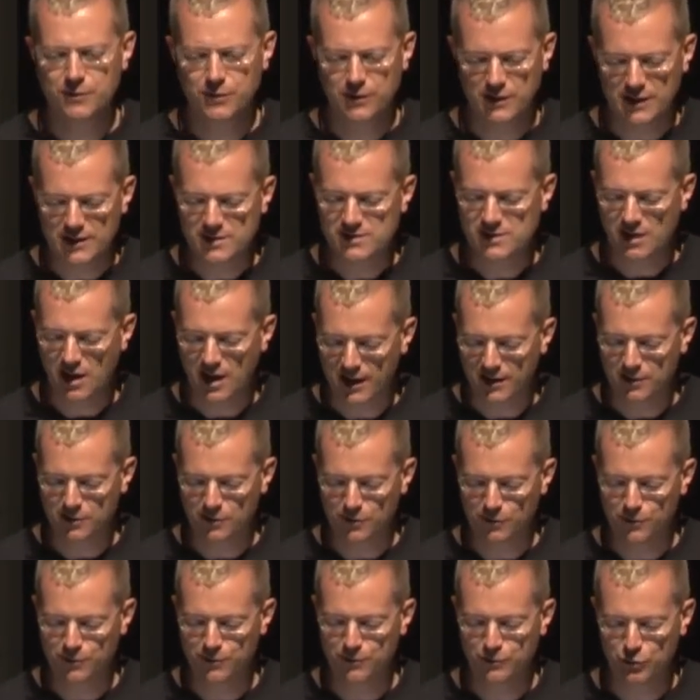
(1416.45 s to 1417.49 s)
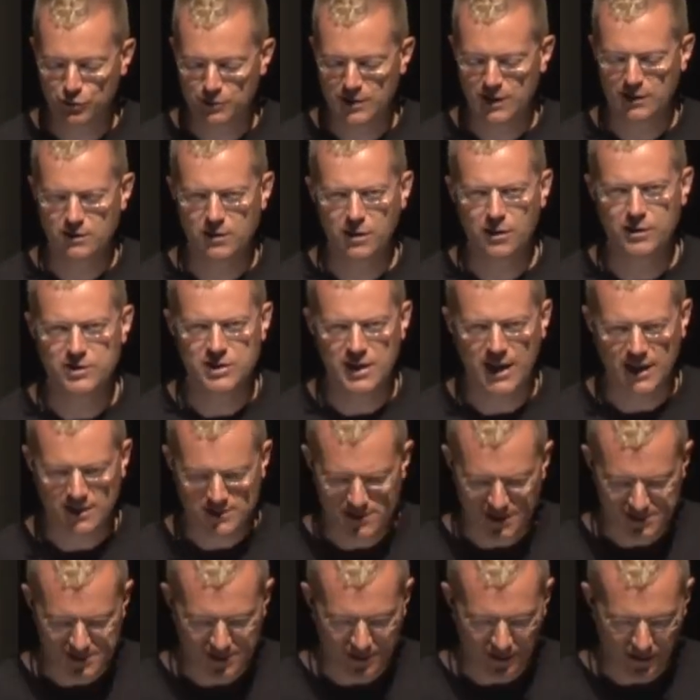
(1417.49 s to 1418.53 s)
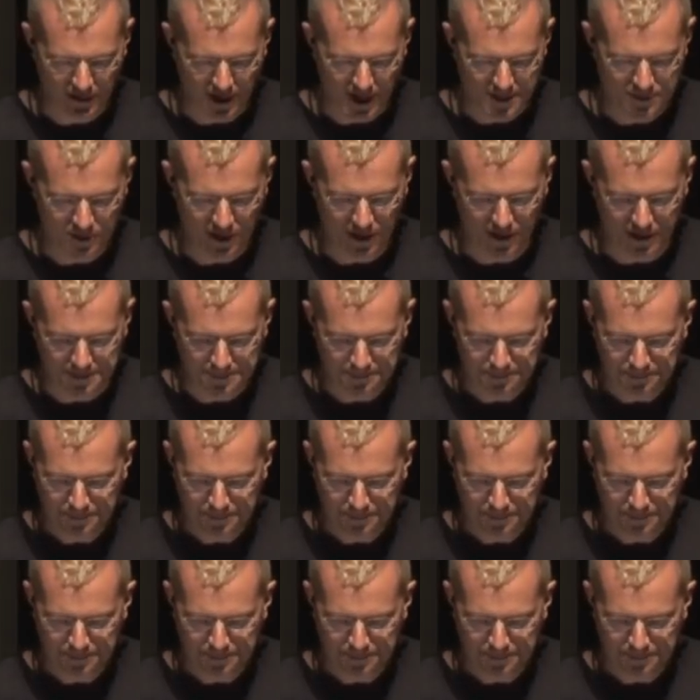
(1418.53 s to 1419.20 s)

for this kind of new technology access in the library.